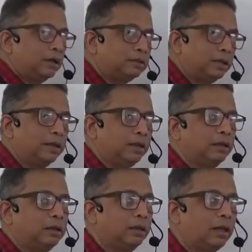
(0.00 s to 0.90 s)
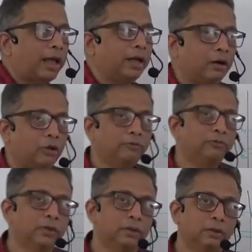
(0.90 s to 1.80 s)
a single angle
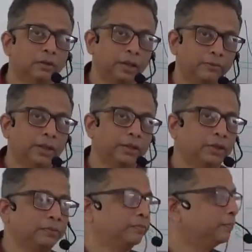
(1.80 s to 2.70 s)
of deviation.